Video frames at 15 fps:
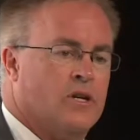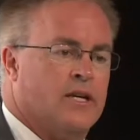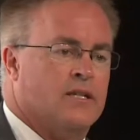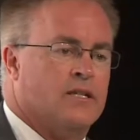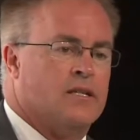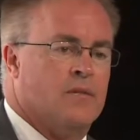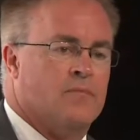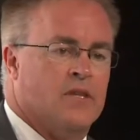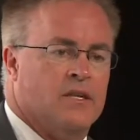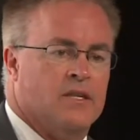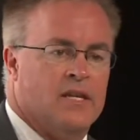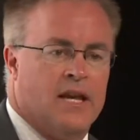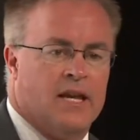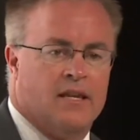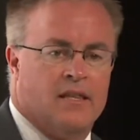at some of the
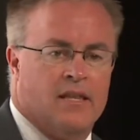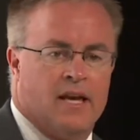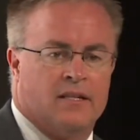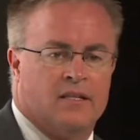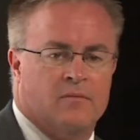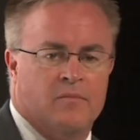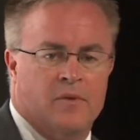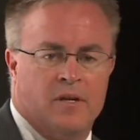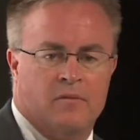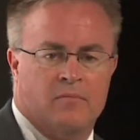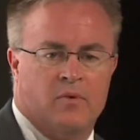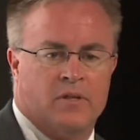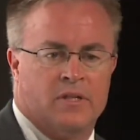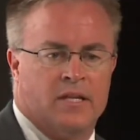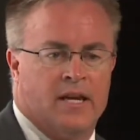data that's been
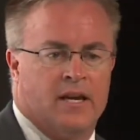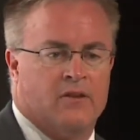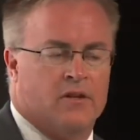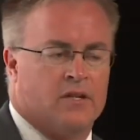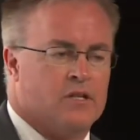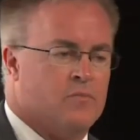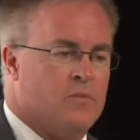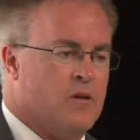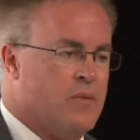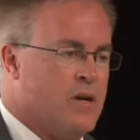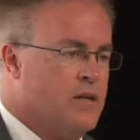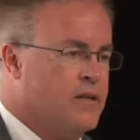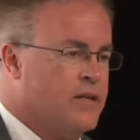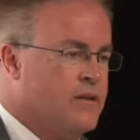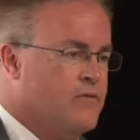put together
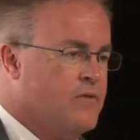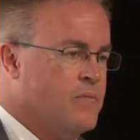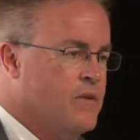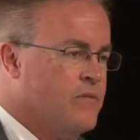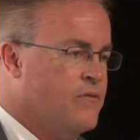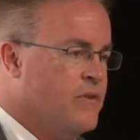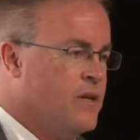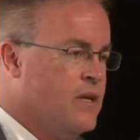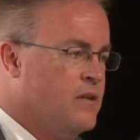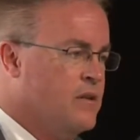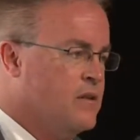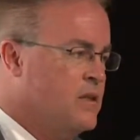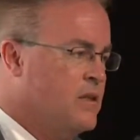experimentally and from the field